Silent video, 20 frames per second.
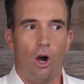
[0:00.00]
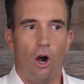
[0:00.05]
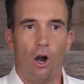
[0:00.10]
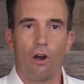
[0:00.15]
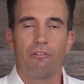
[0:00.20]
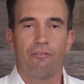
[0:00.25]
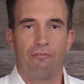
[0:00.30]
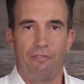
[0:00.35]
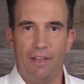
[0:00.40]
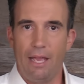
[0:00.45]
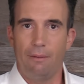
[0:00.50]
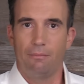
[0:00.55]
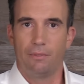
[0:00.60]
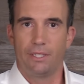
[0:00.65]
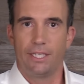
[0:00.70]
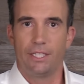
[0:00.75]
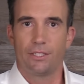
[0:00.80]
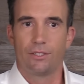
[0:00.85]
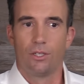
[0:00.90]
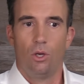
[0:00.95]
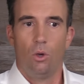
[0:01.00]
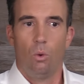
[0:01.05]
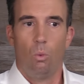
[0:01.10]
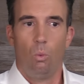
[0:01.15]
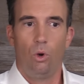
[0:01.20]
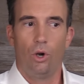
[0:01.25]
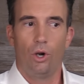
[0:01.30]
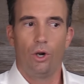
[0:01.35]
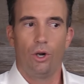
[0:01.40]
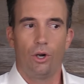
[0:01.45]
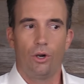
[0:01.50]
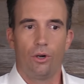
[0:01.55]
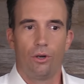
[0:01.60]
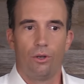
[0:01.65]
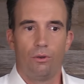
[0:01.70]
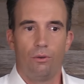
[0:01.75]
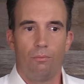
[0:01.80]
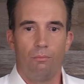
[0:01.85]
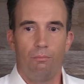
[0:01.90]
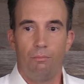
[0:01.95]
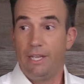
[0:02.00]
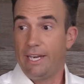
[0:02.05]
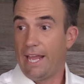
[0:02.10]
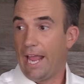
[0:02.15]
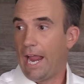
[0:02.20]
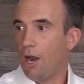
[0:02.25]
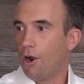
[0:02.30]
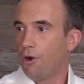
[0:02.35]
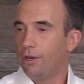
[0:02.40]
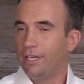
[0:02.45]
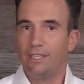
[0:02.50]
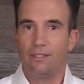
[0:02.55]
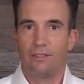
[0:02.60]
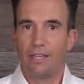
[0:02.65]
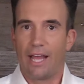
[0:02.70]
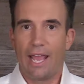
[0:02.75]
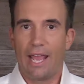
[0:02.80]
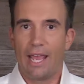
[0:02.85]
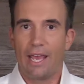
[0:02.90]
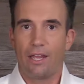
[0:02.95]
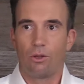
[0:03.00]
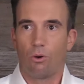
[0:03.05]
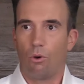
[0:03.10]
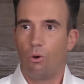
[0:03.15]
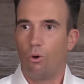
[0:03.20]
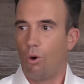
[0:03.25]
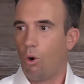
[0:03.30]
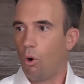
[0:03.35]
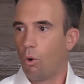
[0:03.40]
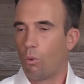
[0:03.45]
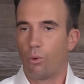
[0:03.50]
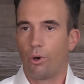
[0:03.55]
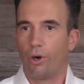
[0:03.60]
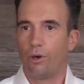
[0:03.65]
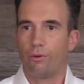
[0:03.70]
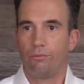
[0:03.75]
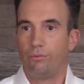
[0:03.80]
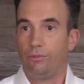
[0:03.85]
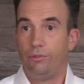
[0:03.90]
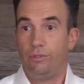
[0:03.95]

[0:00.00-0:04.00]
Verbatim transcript: our families were inheriting land or or were